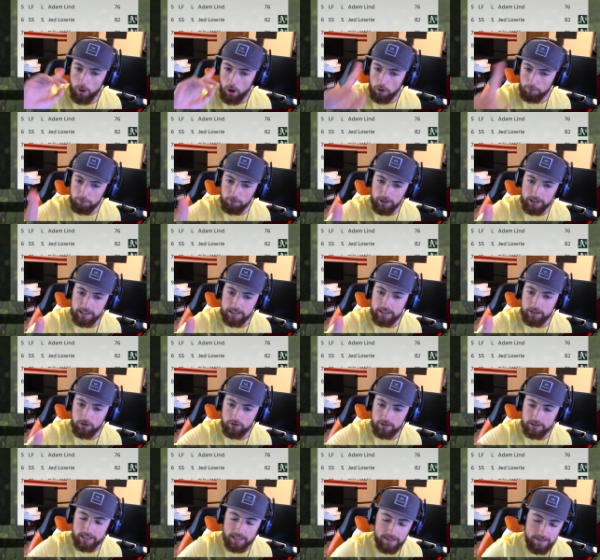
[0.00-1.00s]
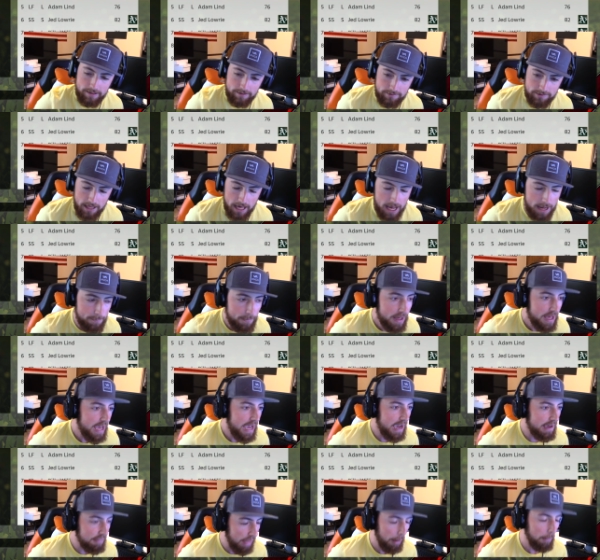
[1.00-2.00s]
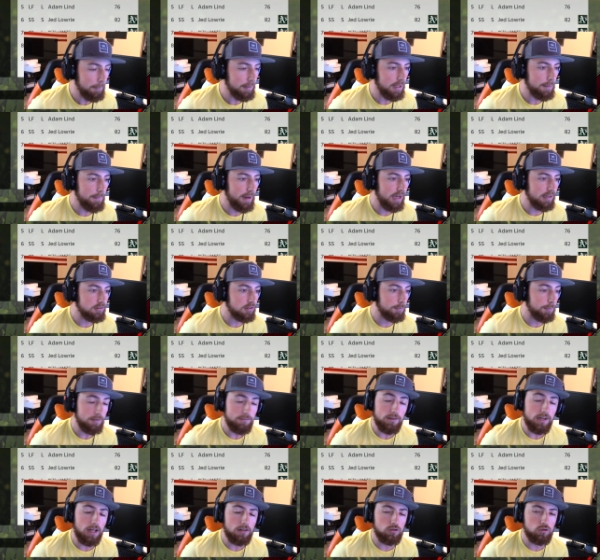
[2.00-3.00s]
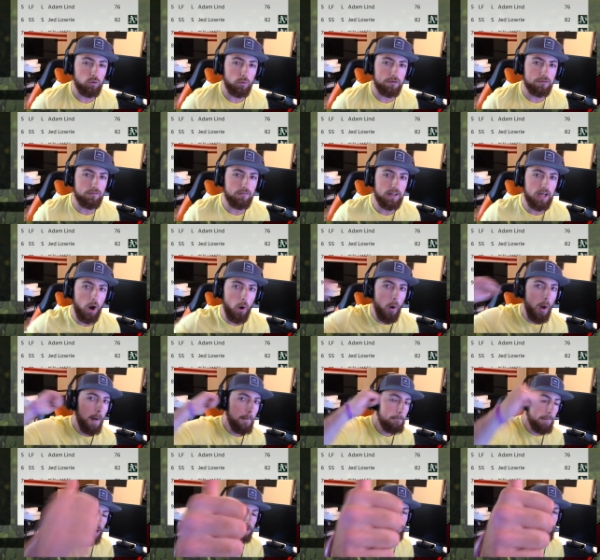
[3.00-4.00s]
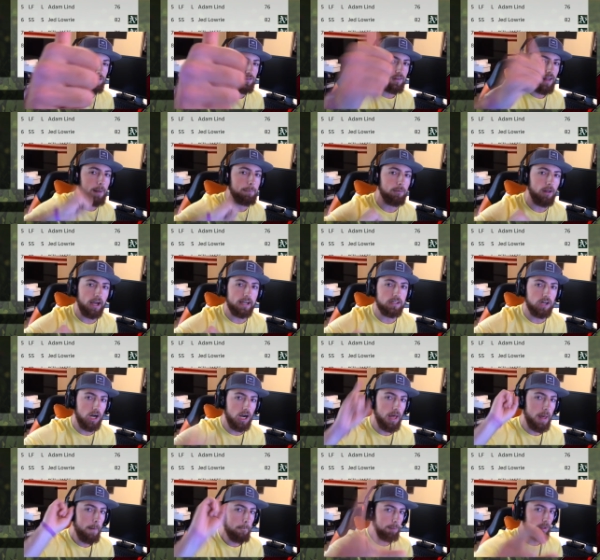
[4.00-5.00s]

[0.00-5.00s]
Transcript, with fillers: Hopefully he can kill it again this game, and that would be amazing. But if you guys enjoy this video, make sure you slap a like on it.